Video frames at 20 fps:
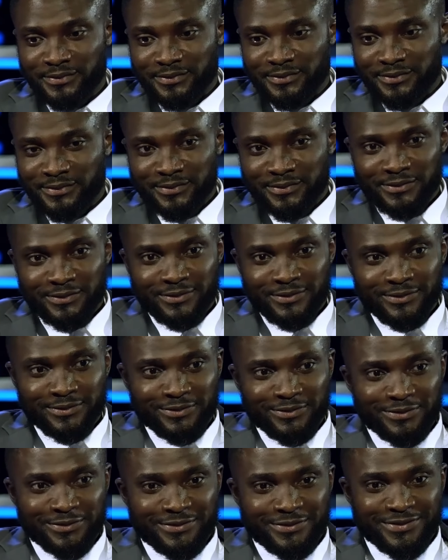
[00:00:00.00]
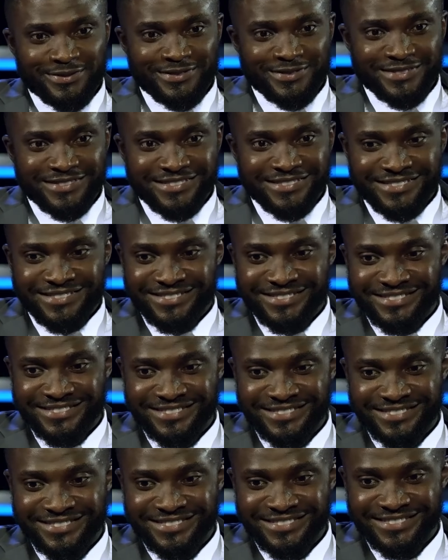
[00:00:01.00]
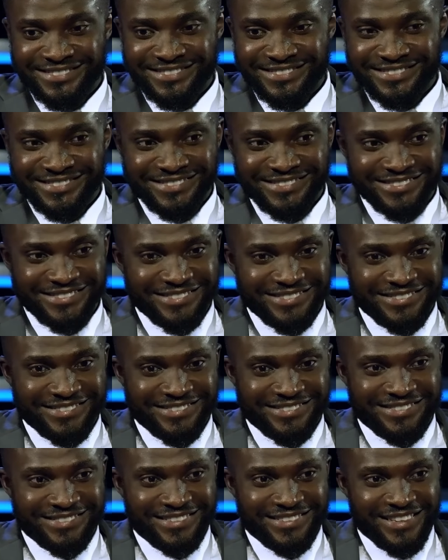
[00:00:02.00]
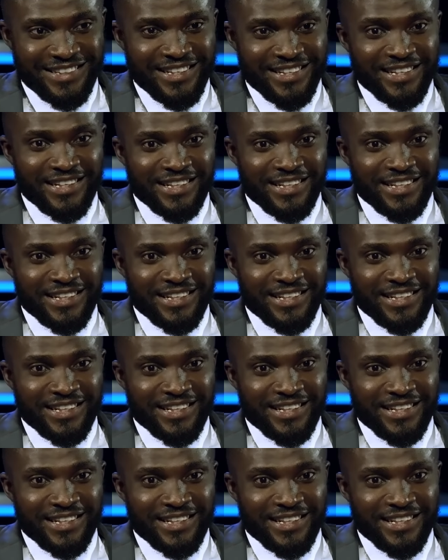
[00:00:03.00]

Oh, haven't you seen Game of Thrones?